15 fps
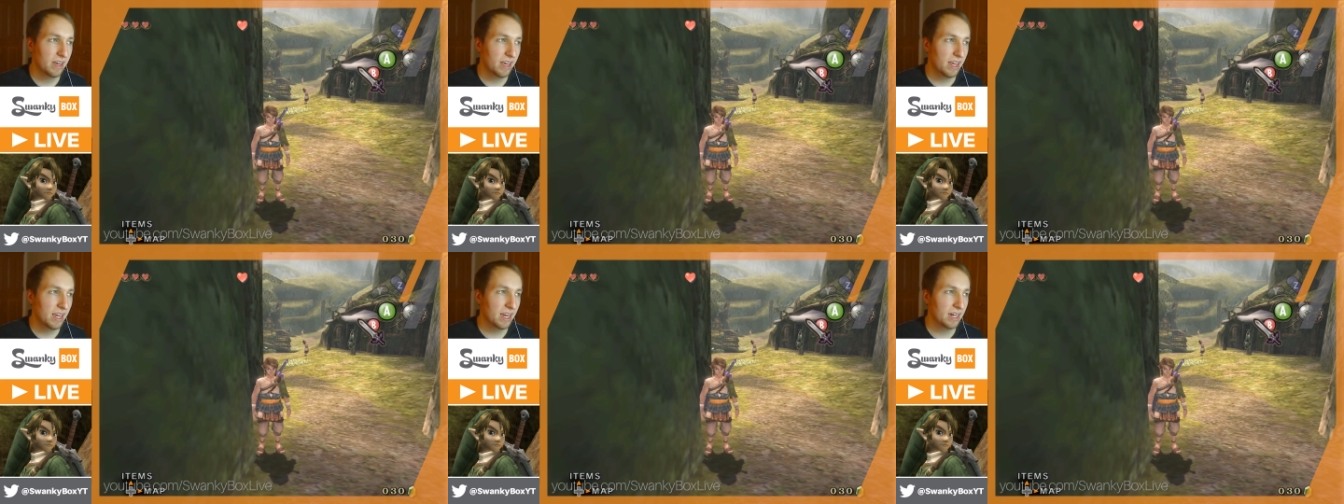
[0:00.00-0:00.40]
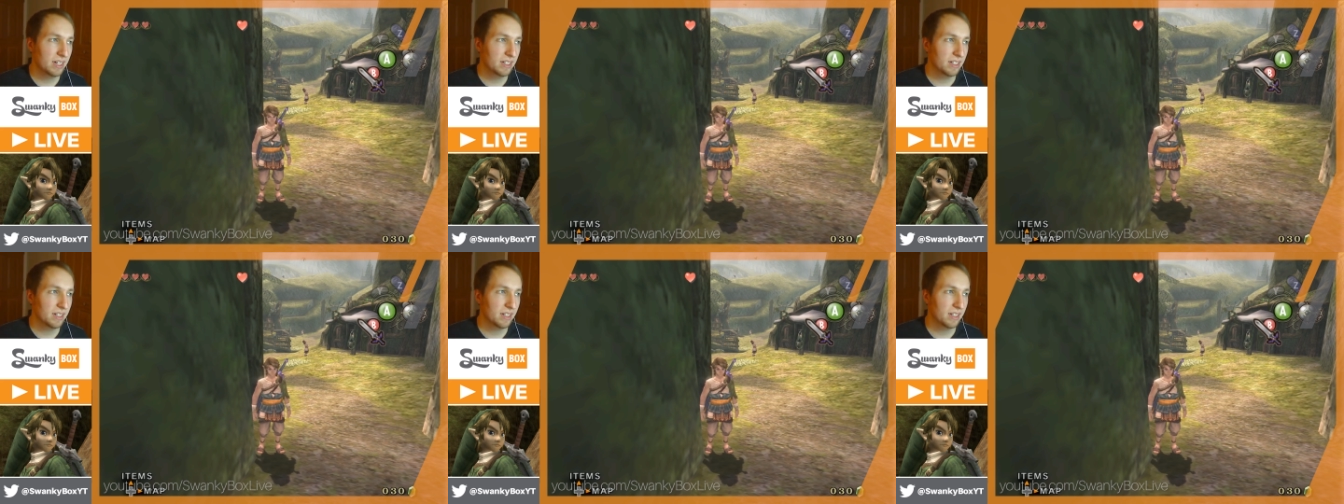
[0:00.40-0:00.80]

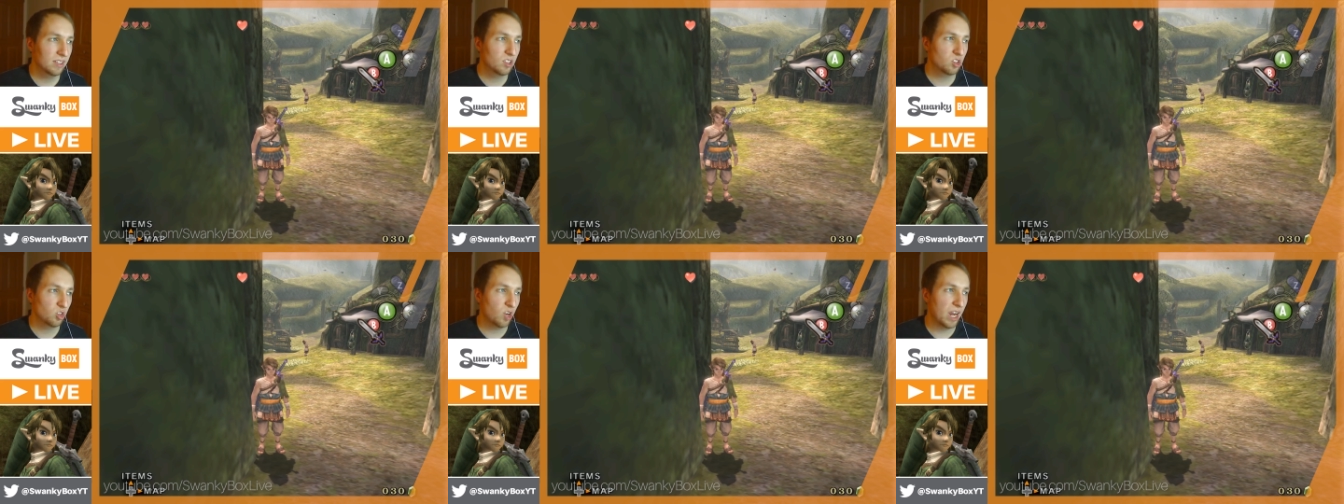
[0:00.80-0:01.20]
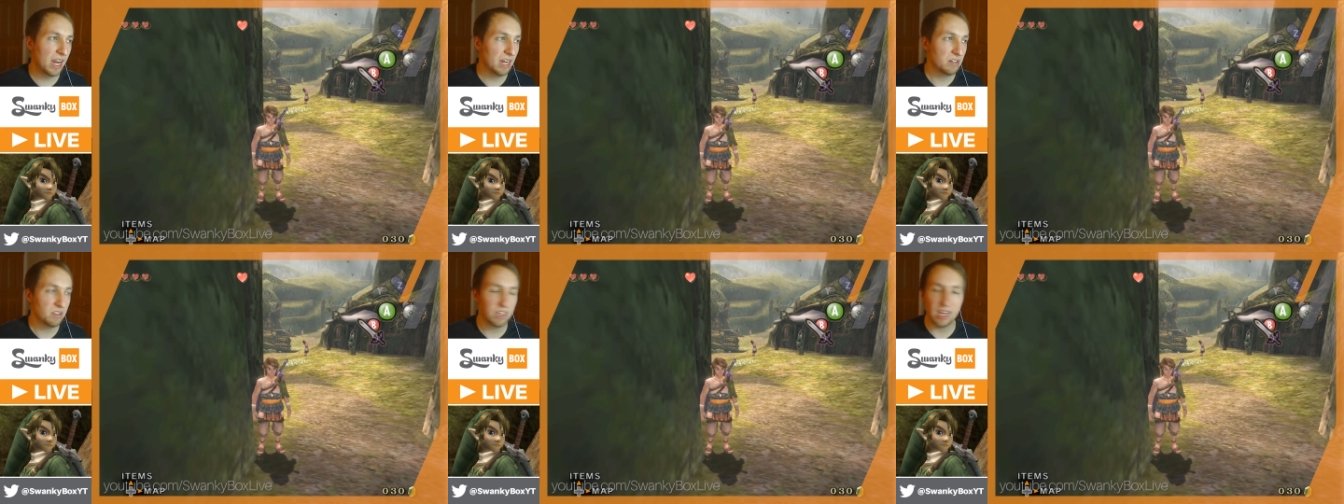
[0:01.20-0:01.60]
And it's
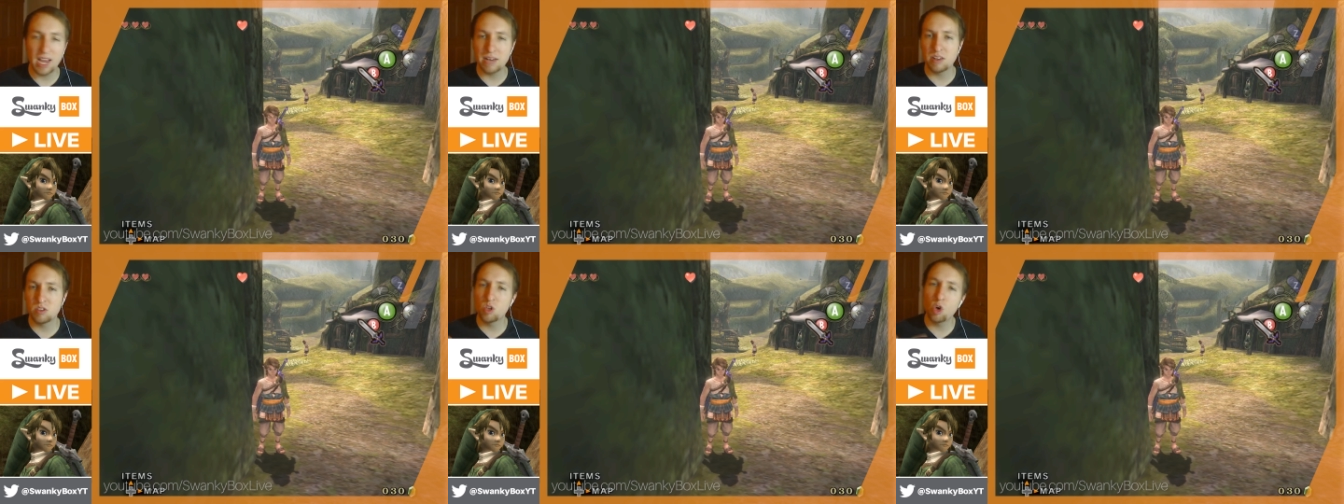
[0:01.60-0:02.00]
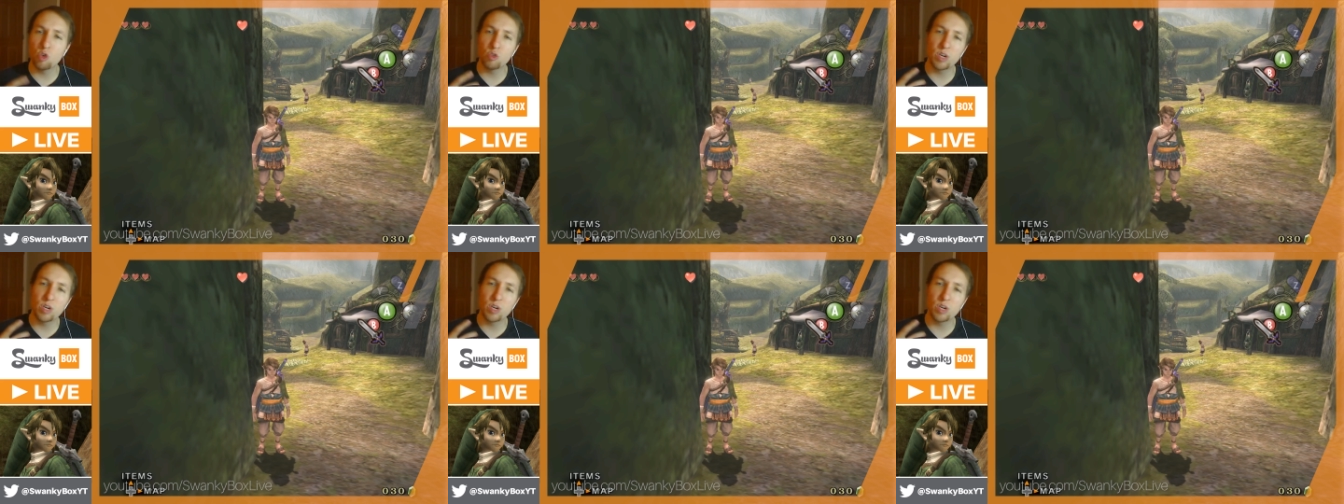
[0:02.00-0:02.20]
strange. Like, there's no